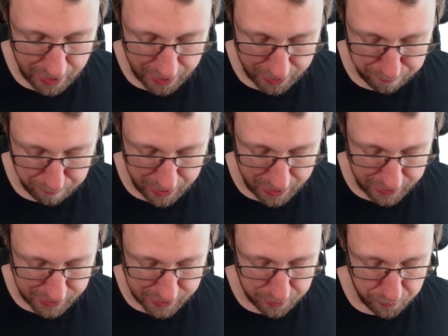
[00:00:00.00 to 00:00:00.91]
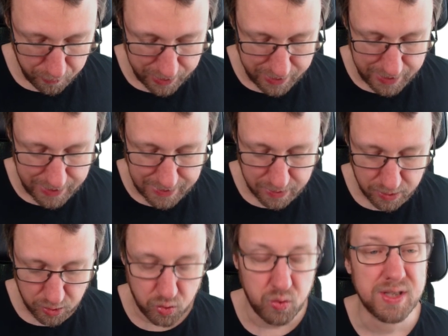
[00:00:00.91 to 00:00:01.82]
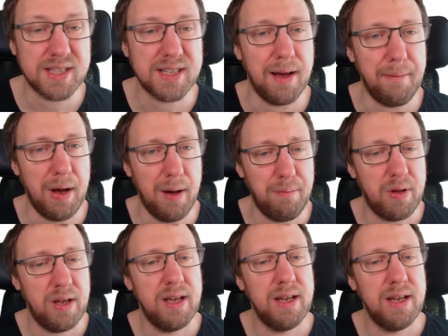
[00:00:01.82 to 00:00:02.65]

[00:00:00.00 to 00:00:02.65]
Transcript: it means we need to sum up